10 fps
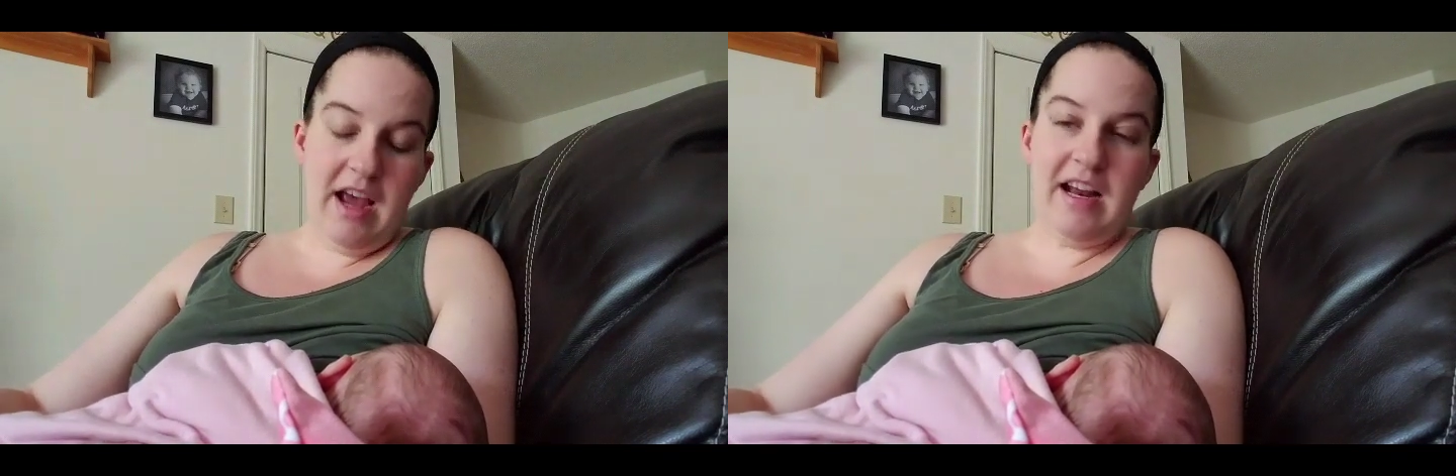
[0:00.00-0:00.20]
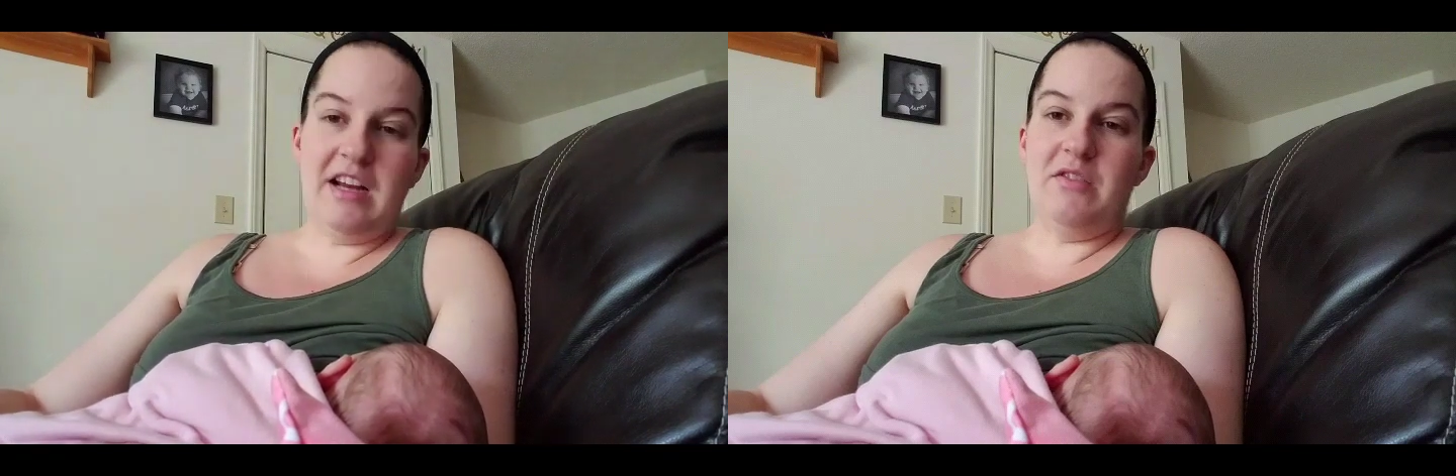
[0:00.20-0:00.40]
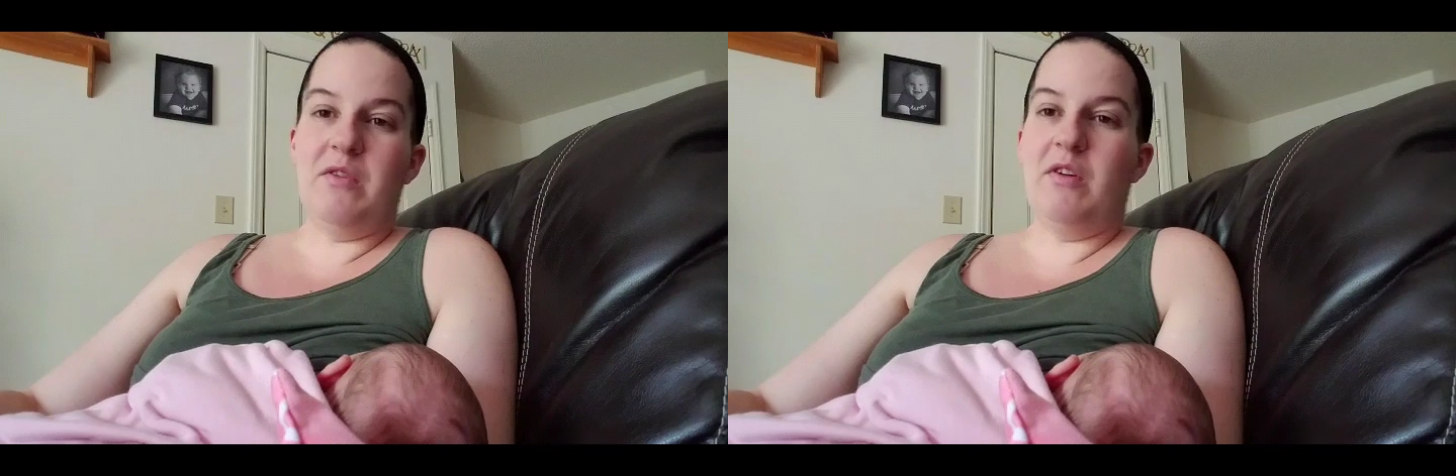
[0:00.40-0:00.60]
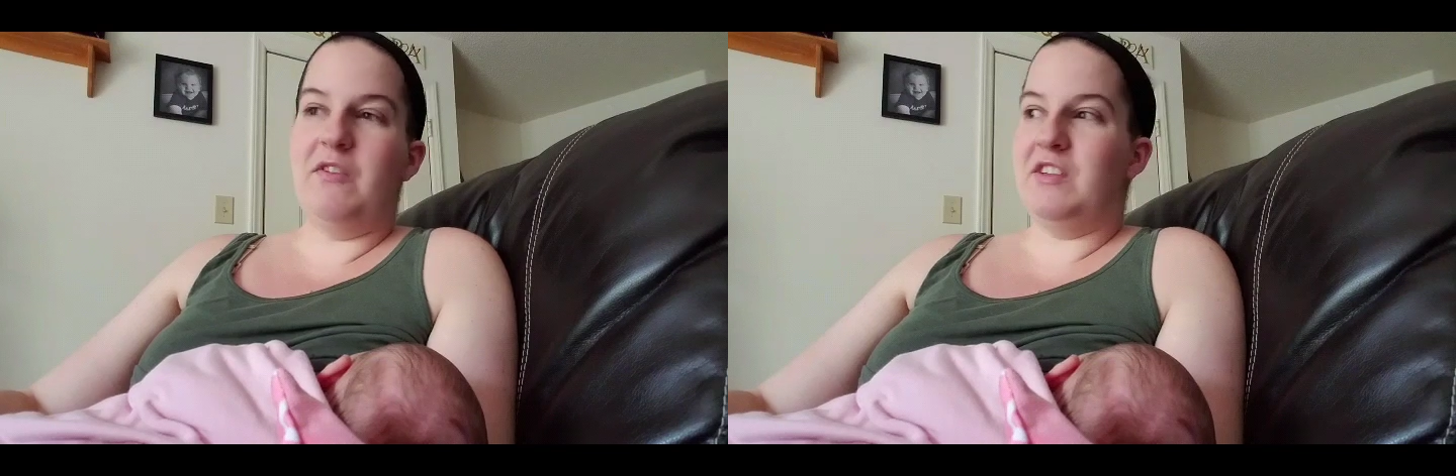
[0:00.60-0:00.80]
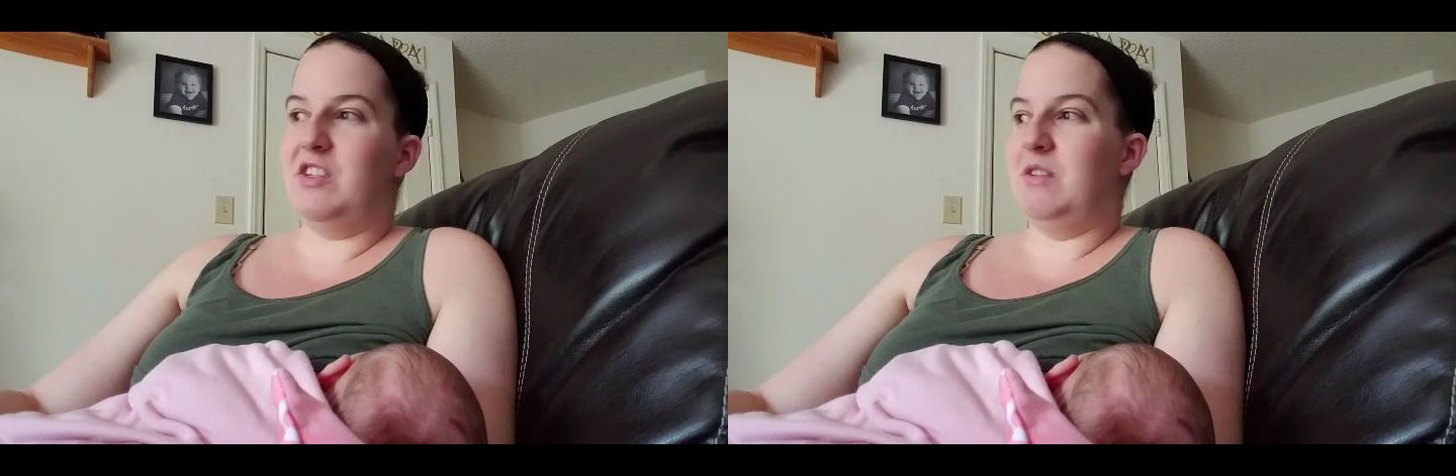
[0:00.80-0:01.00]
And I don't know
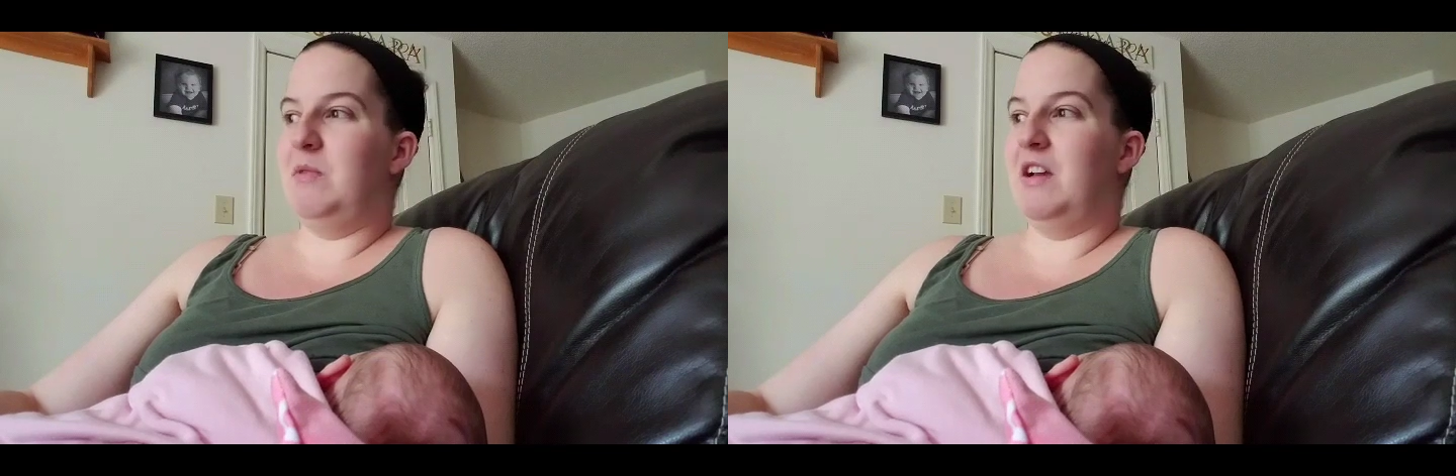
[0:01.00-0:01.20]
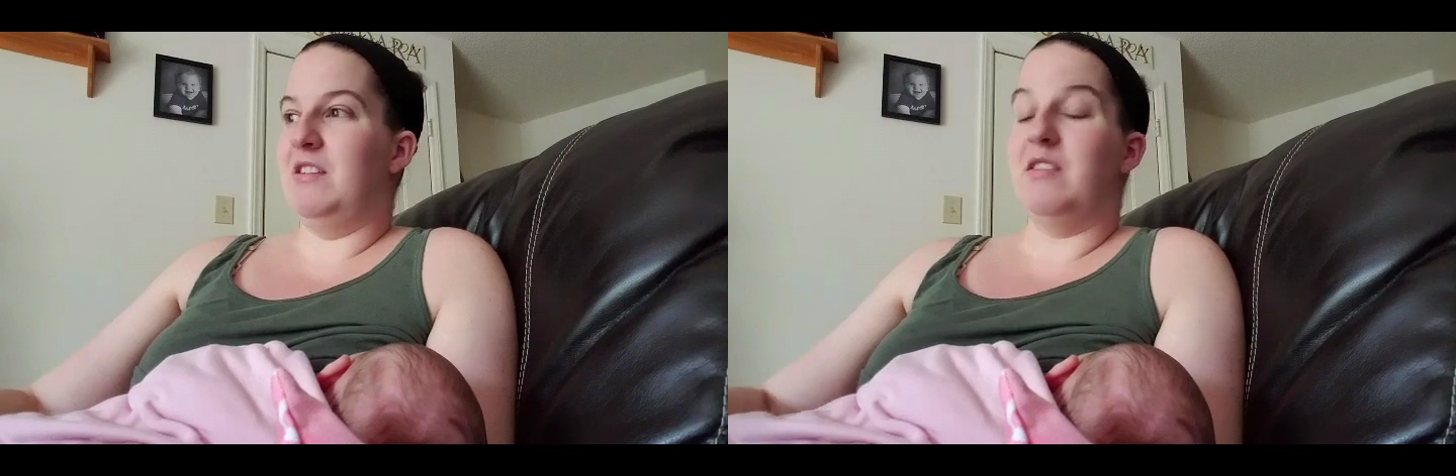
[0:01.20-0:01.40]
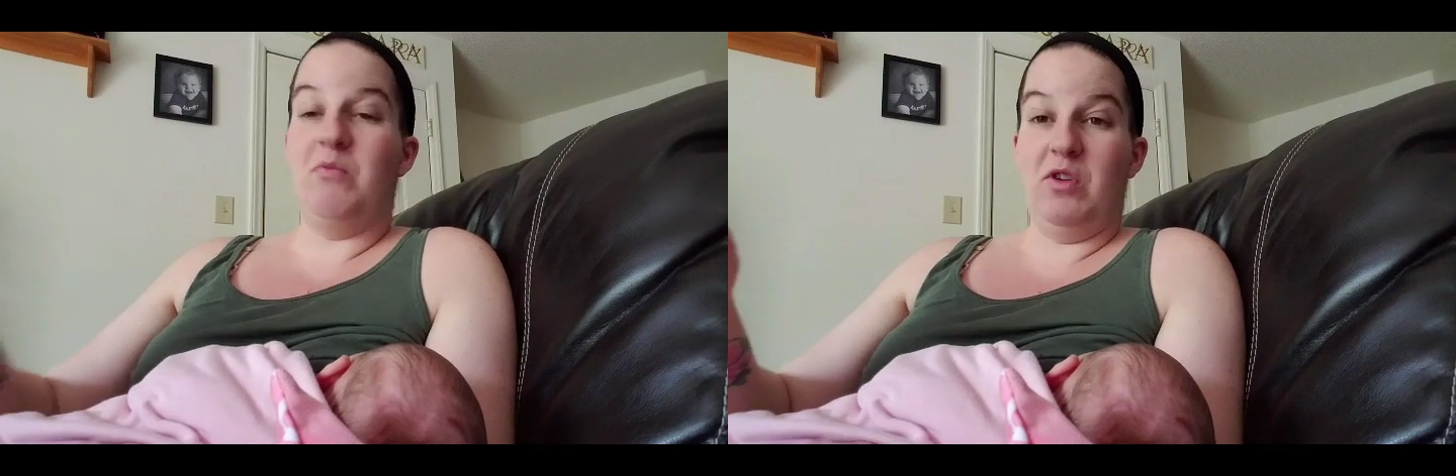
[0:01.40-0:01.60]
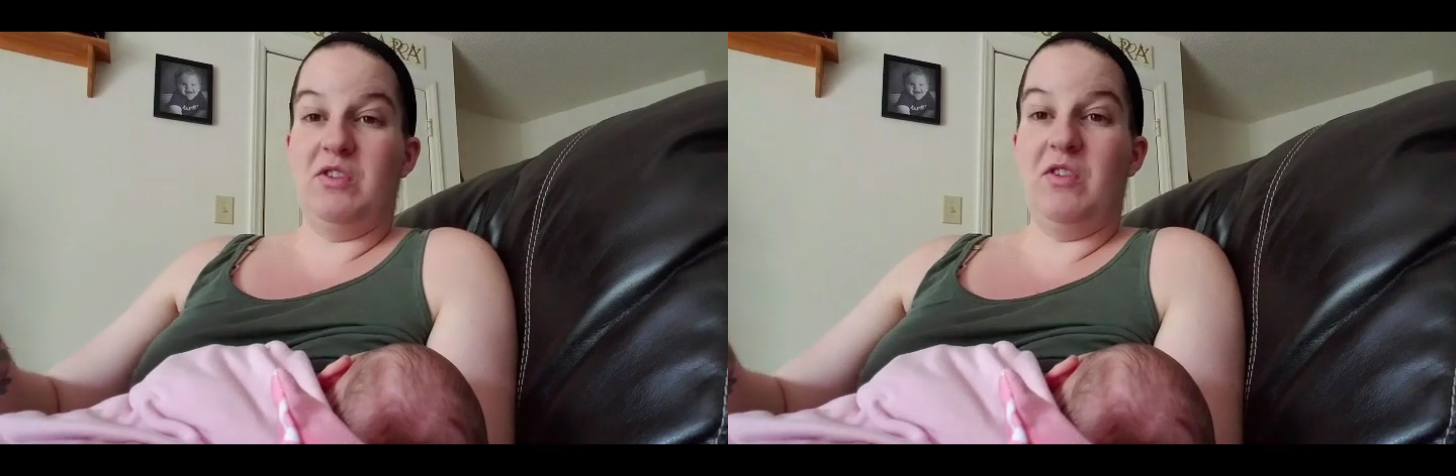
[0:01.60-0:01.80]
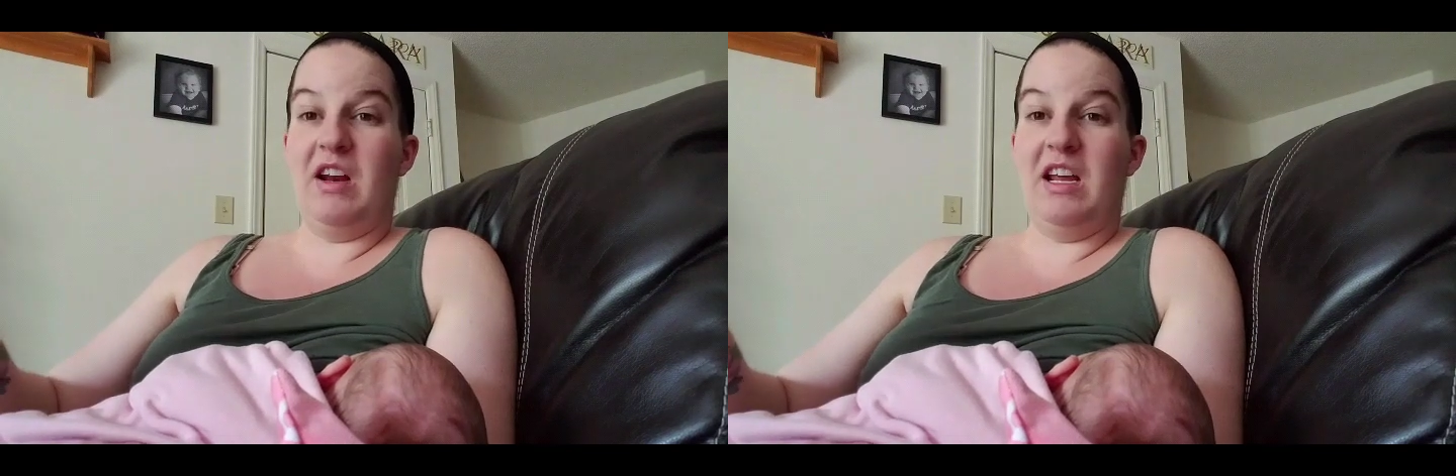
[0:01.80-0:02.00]
if it's just because the
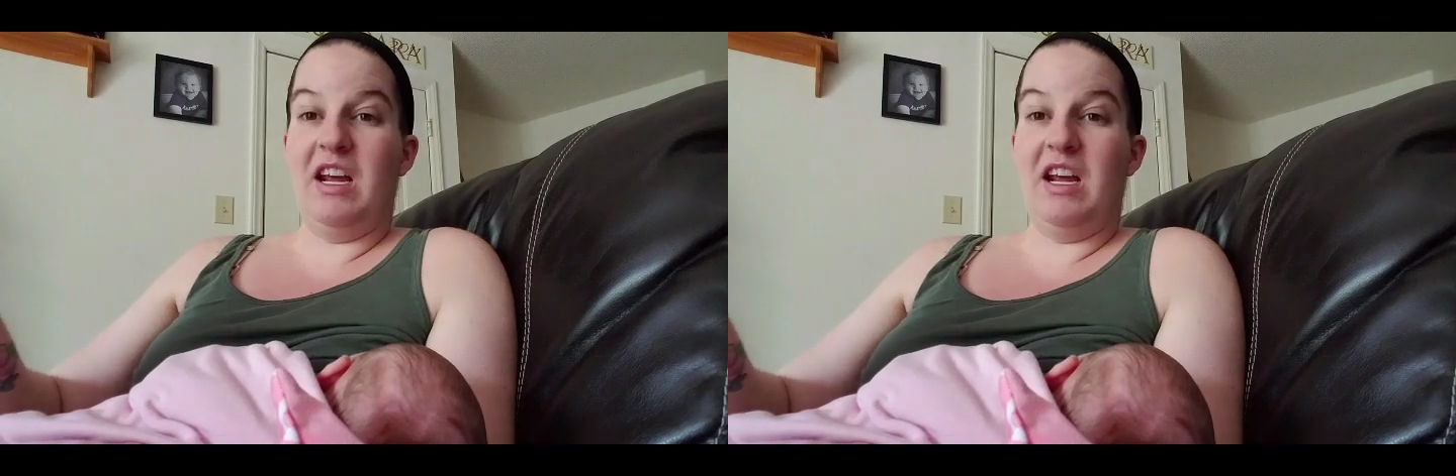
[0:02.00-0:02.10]
boys are not